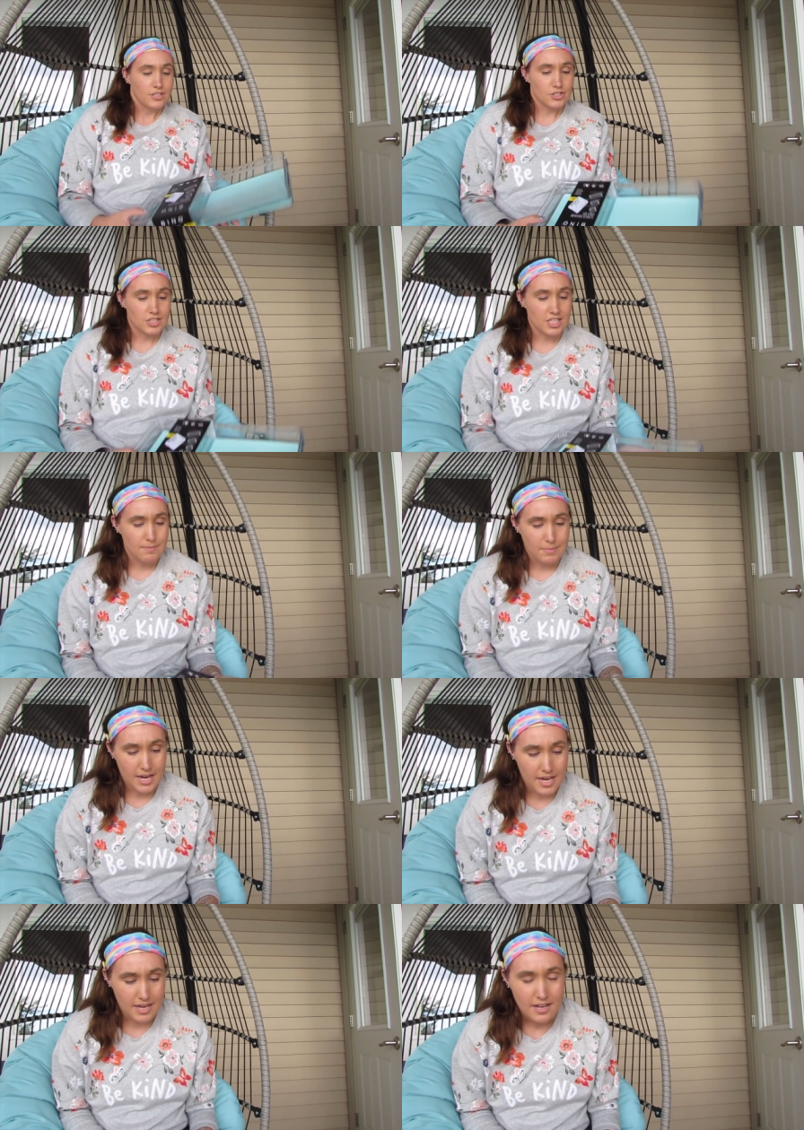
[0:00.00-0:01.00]
just to keep
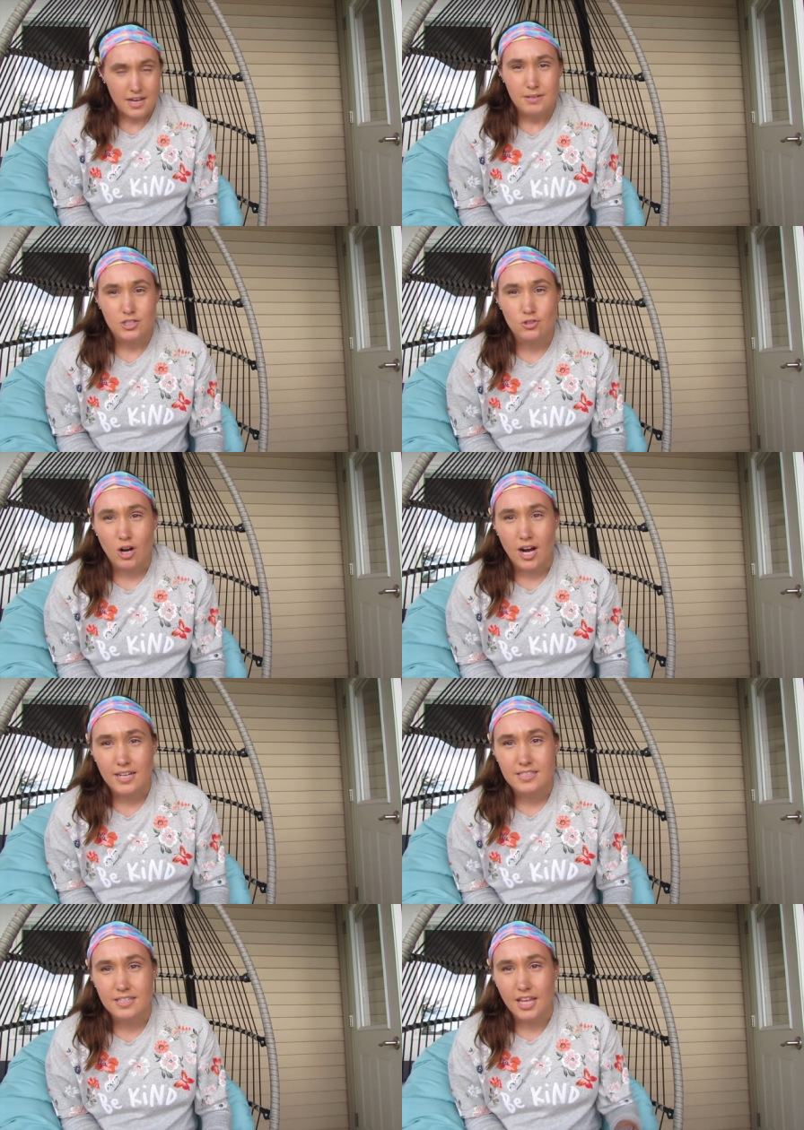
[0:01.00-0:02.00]
my
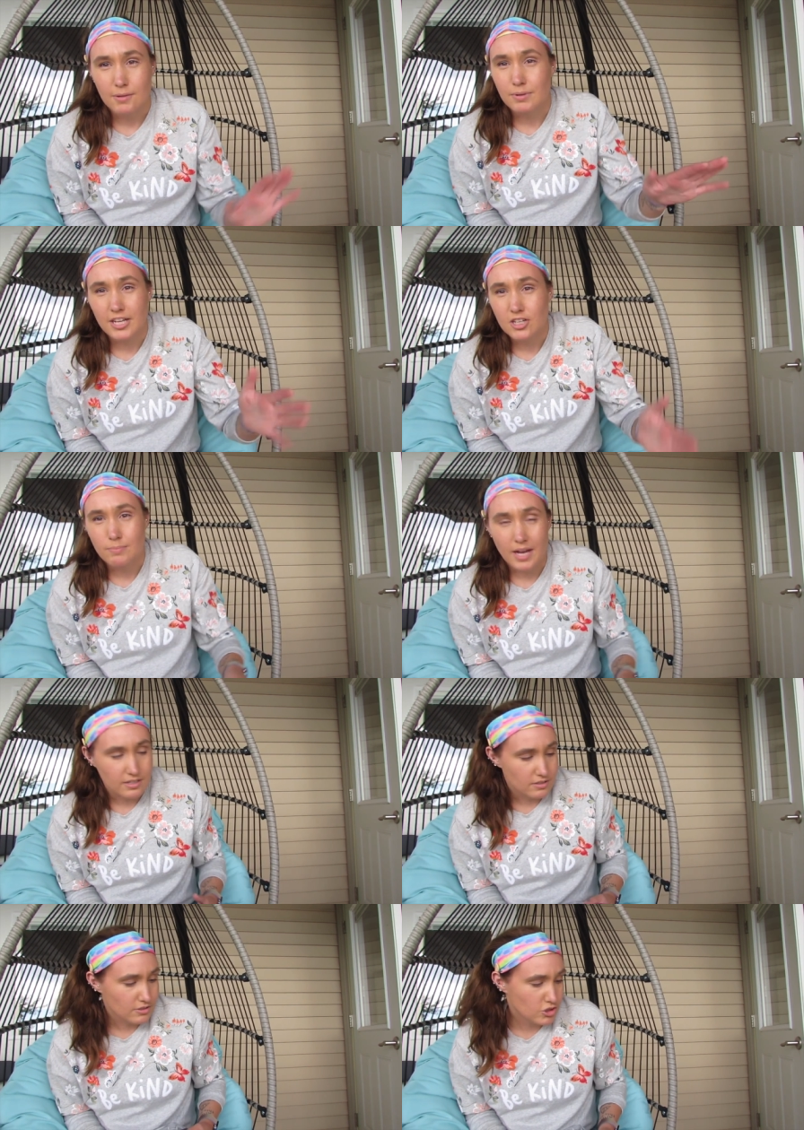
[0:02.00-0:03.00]
straws and like blender
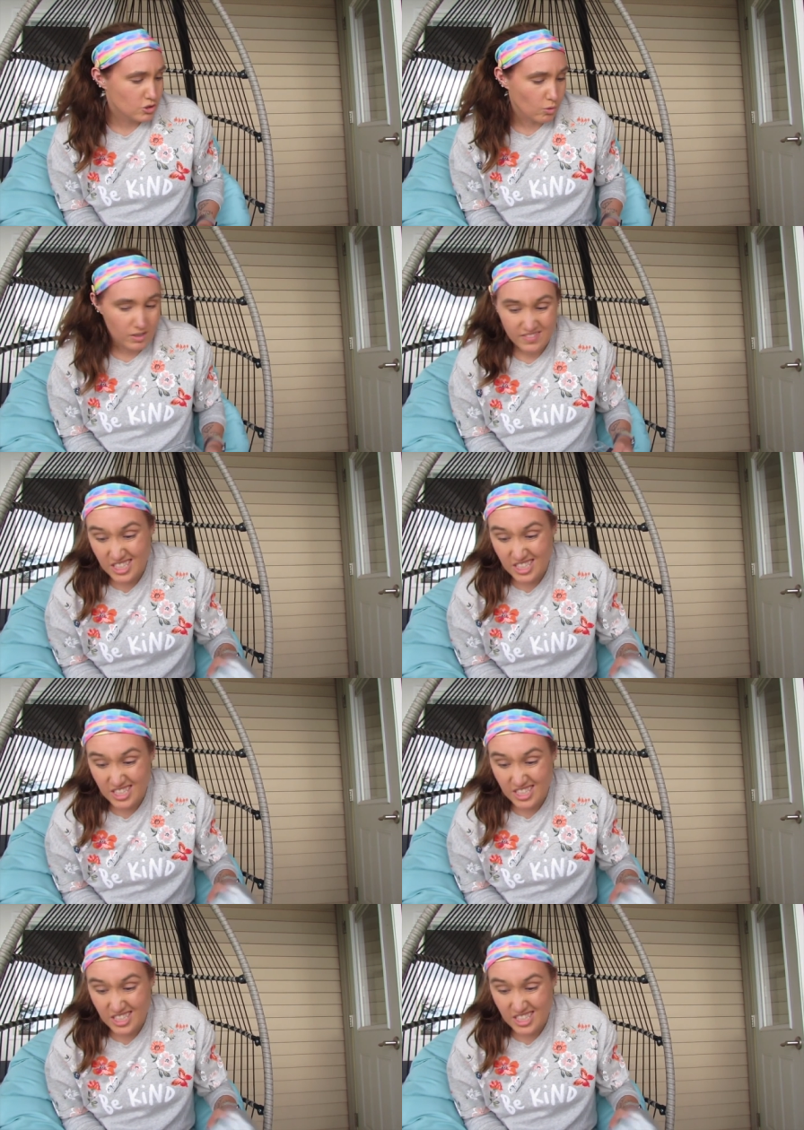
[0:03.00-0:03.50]
bottle sort of